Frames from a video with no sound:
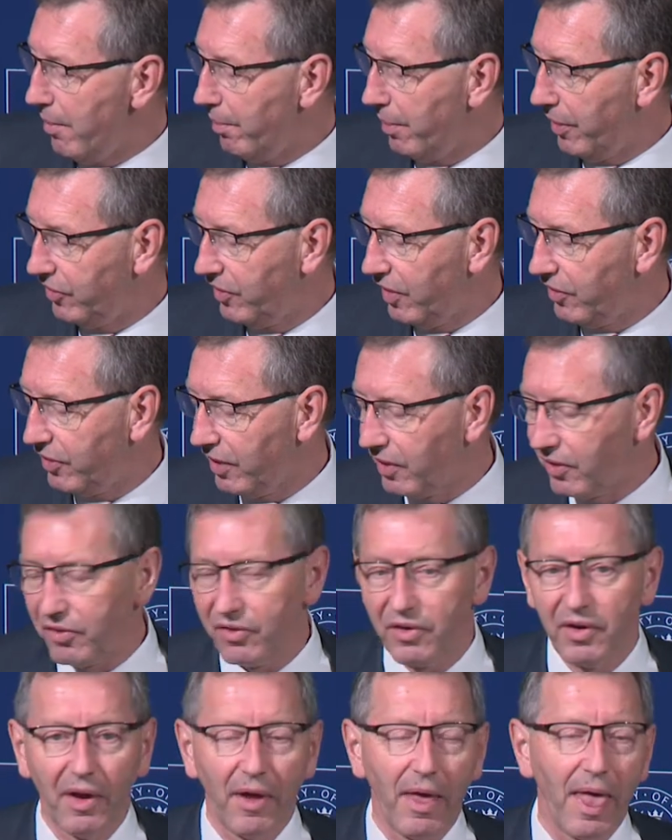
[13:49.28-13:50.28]

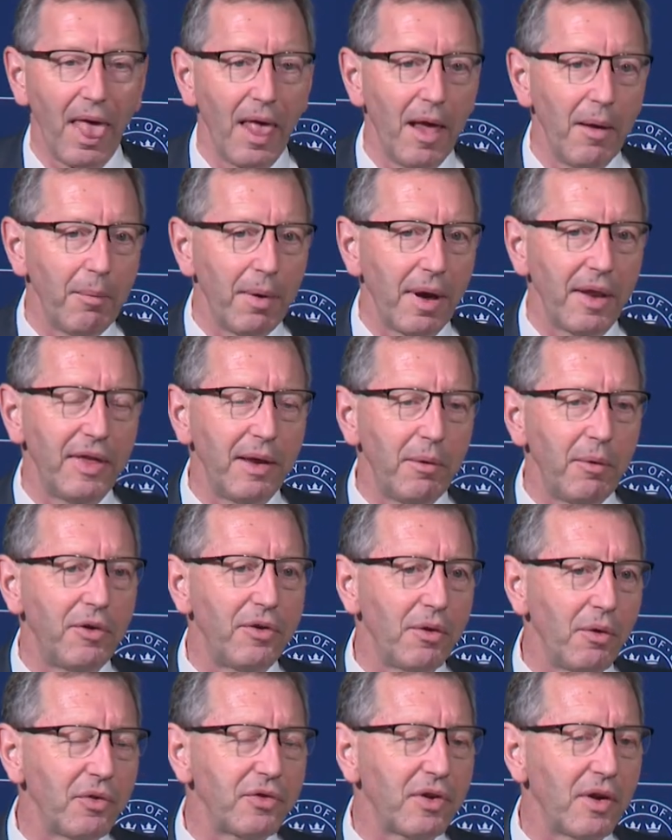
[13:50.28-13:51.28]
positions. But I think we
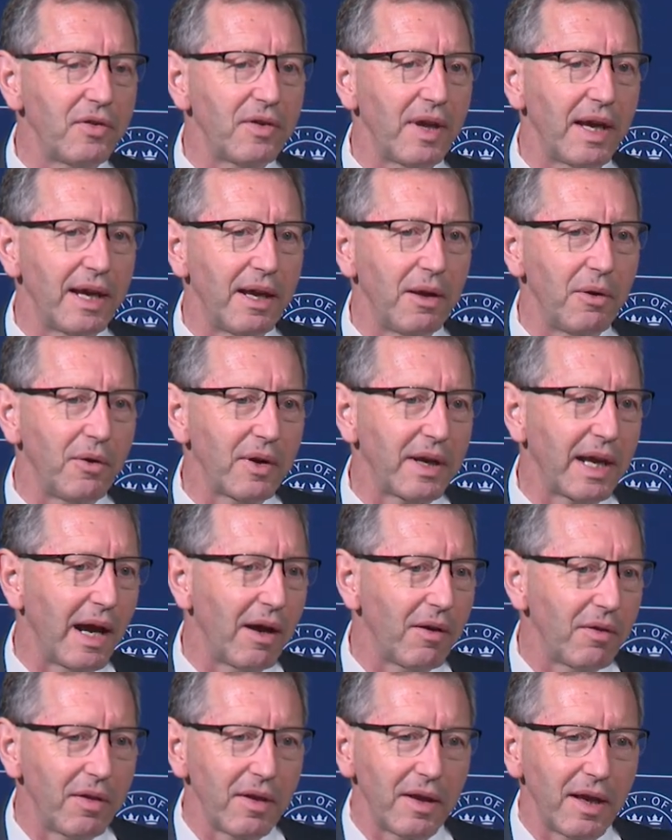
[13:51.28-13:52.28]
should also take into
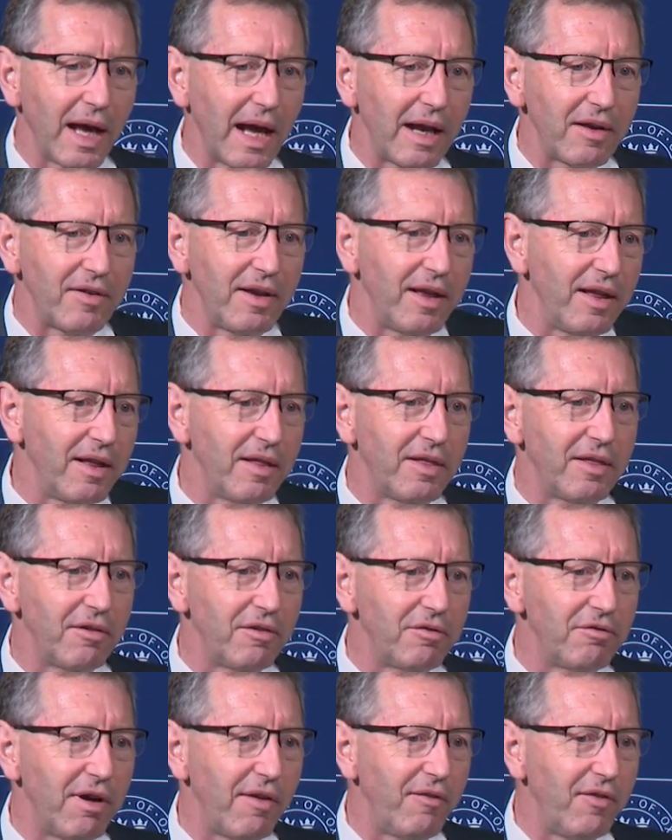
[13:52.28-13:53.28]
account that actually the
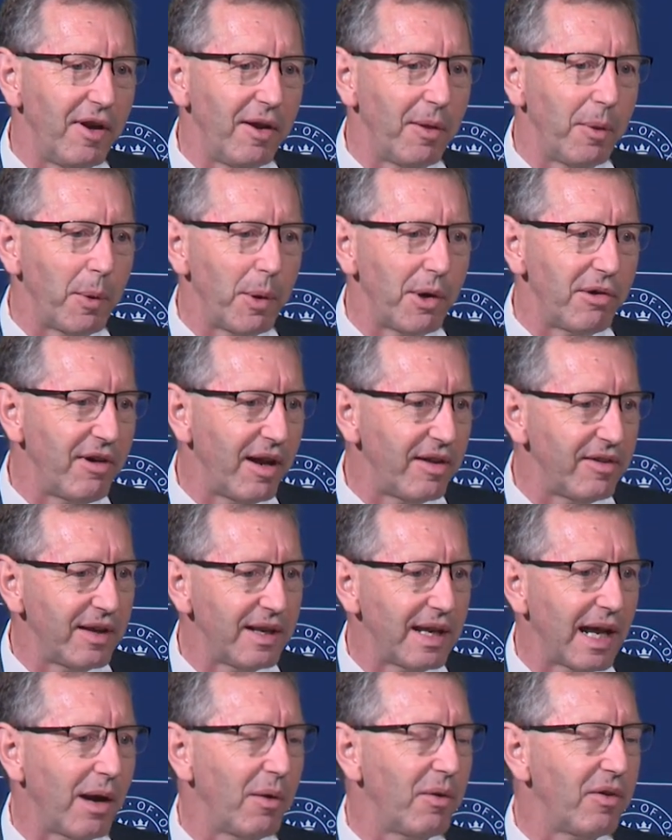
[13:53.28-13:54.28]
revenue that we're
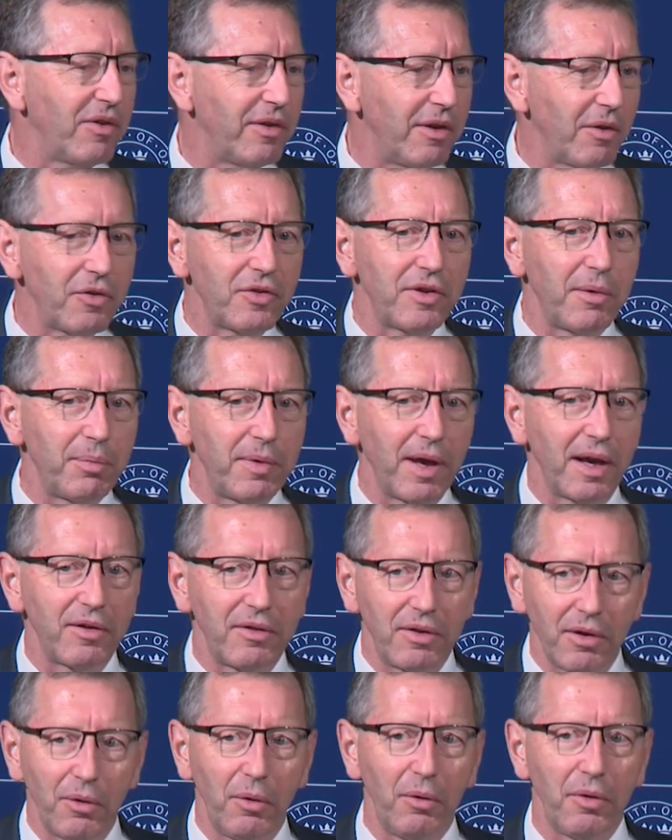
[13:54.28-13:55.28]
raising now is still subject
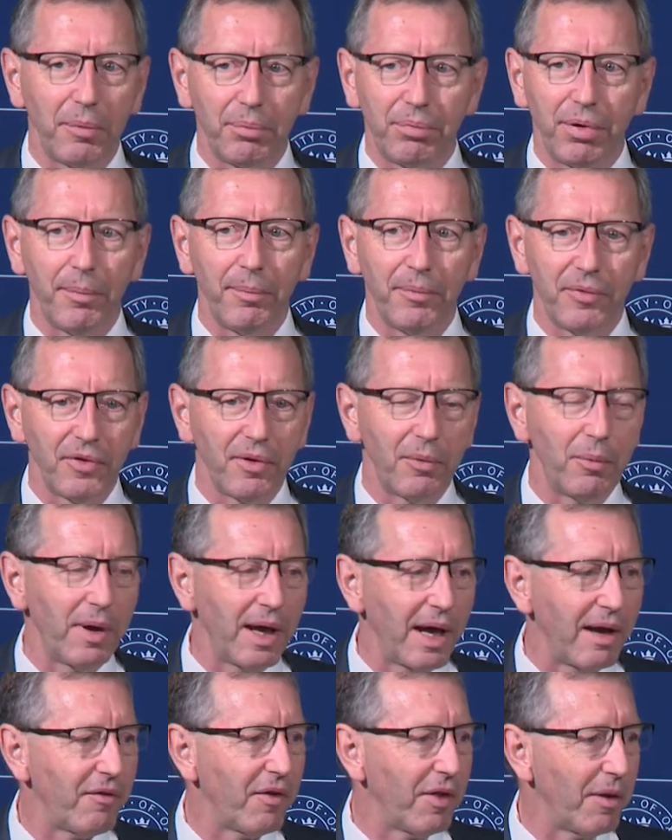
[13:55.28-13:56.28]
to all the problems that we
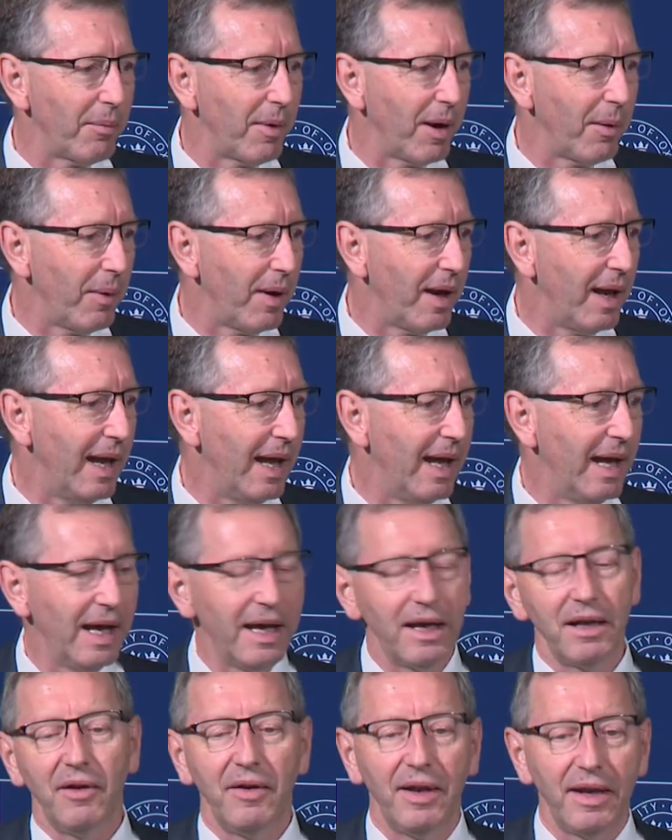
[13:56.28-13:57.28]
have at the moment,
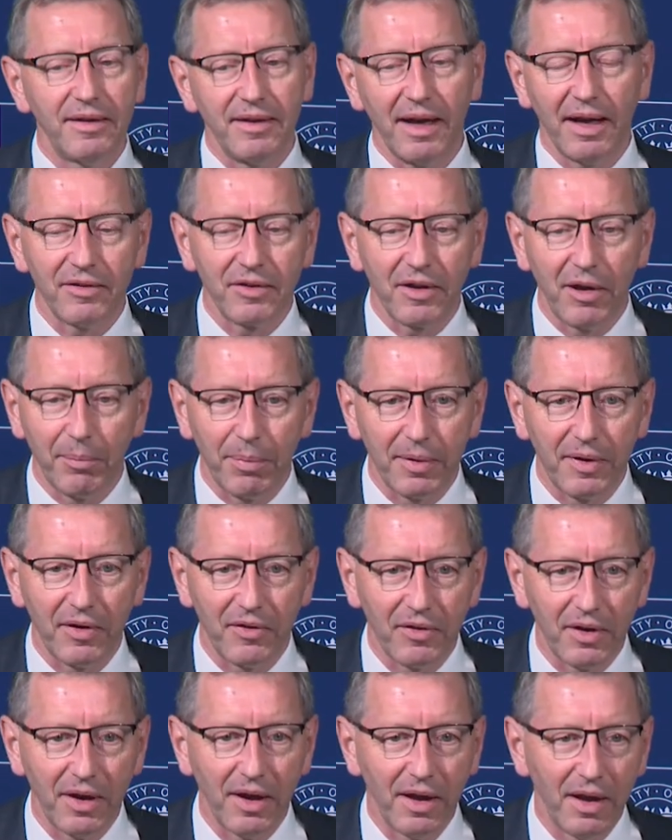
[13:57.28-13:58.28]
including tax
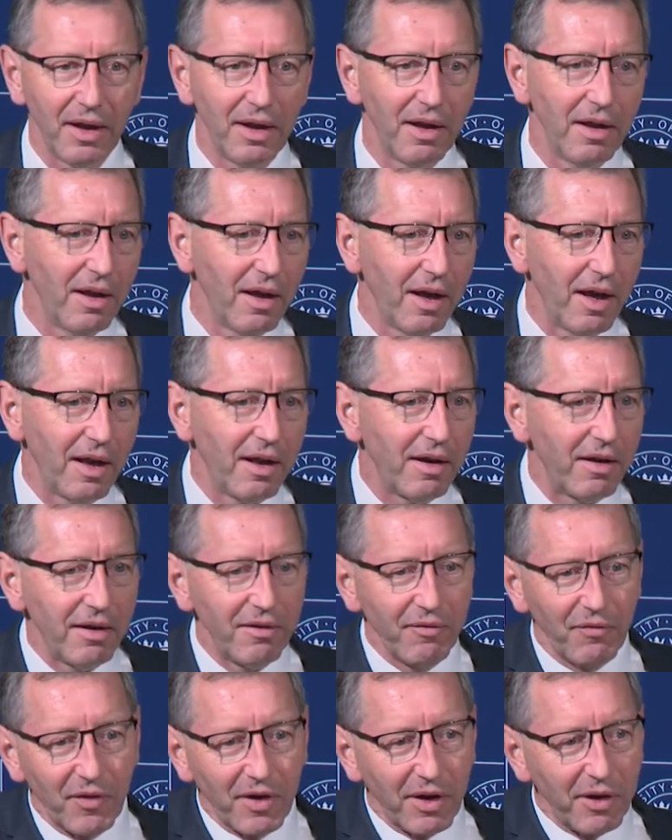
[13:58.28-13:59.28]
competition. And,
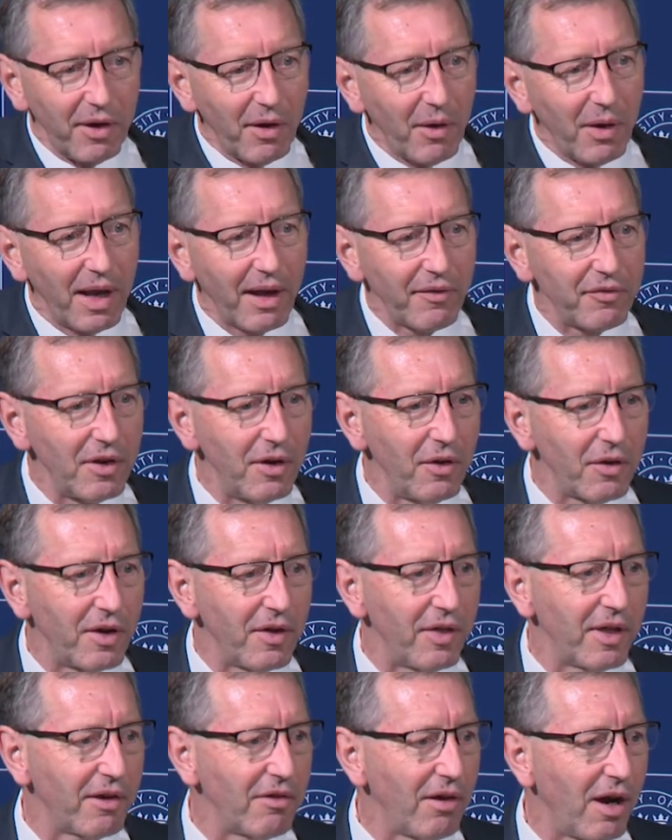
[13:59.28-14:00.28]
you know, you only have to look
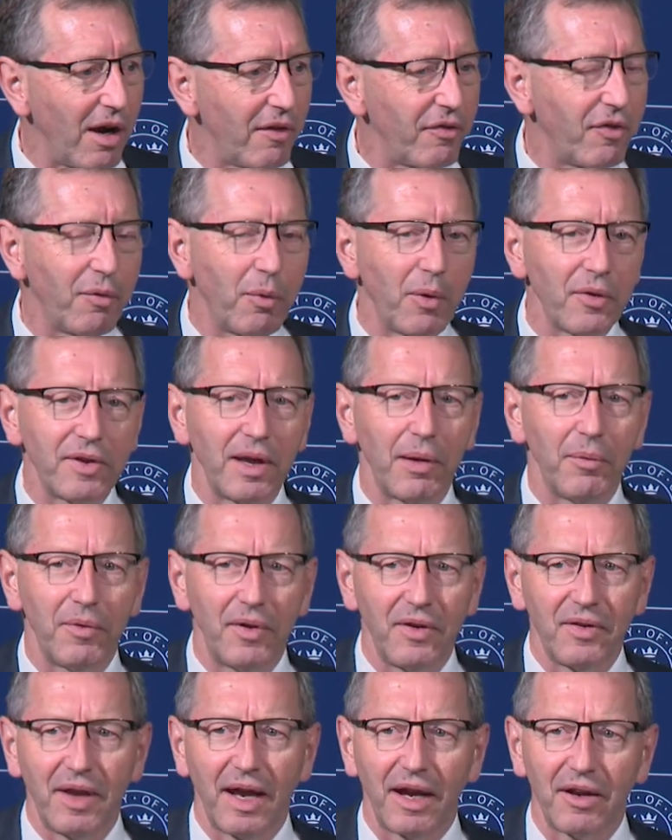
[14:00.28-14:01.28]
at the graph of what's happened
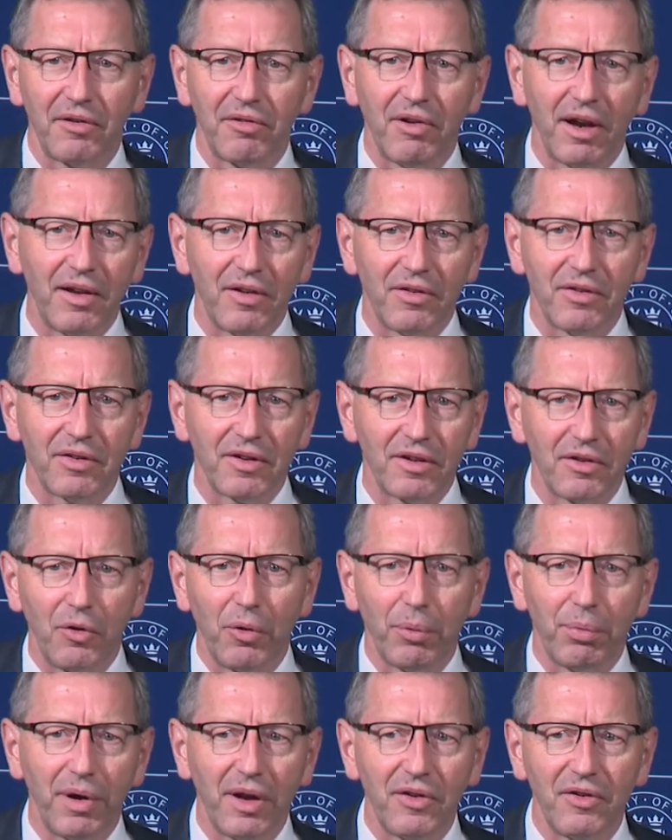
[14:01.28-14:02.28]
to tax rates,
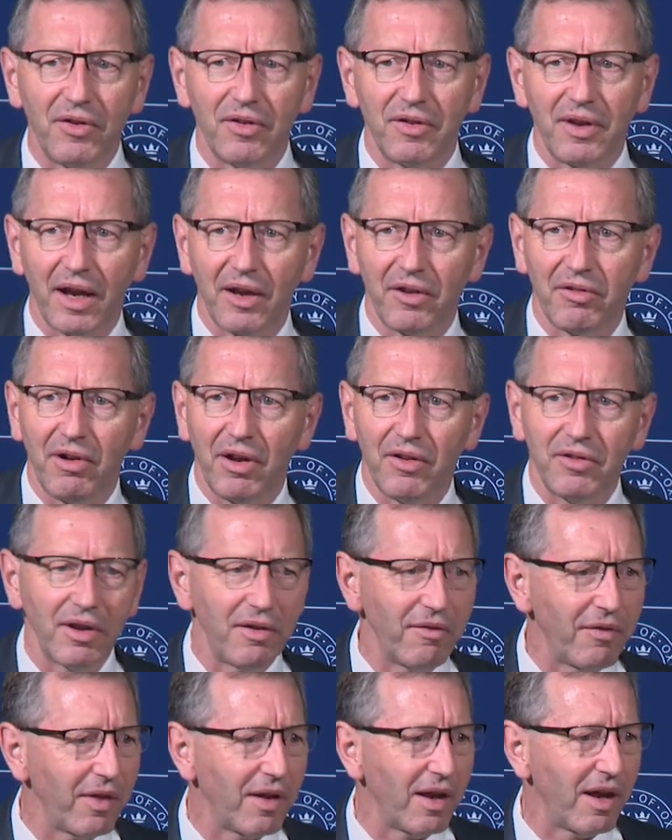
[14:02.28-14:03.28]
corporation tax rates,
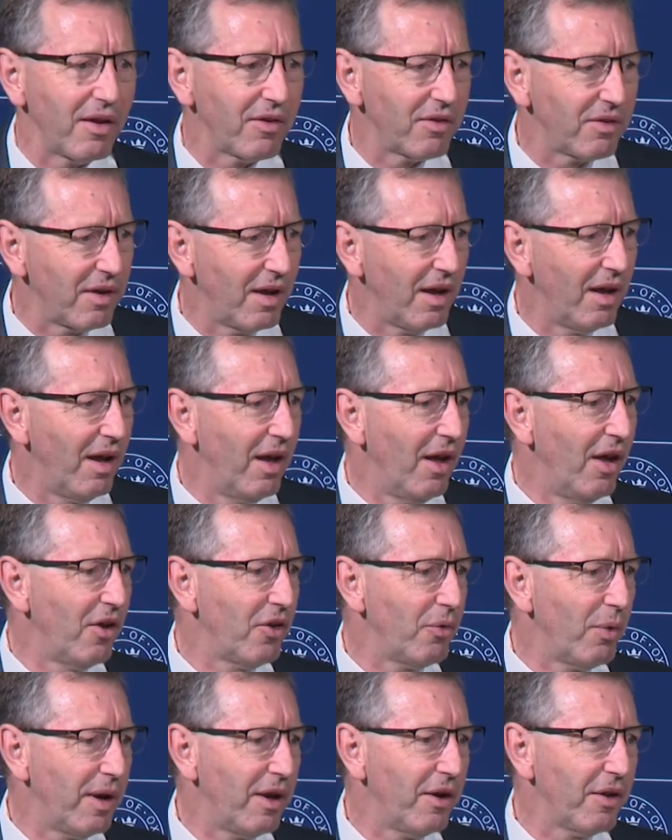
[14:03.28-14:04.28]
over the last
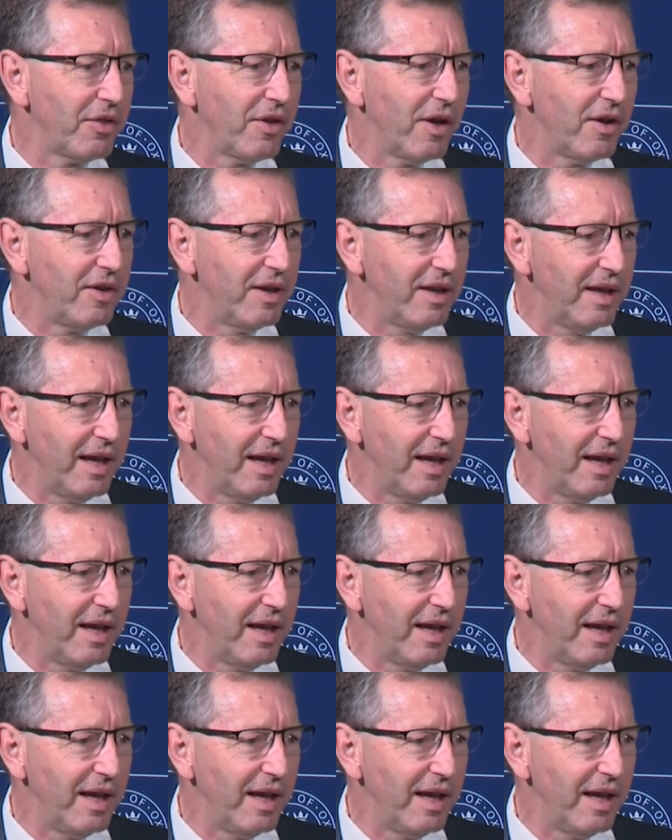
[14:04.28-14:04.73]
20 or 30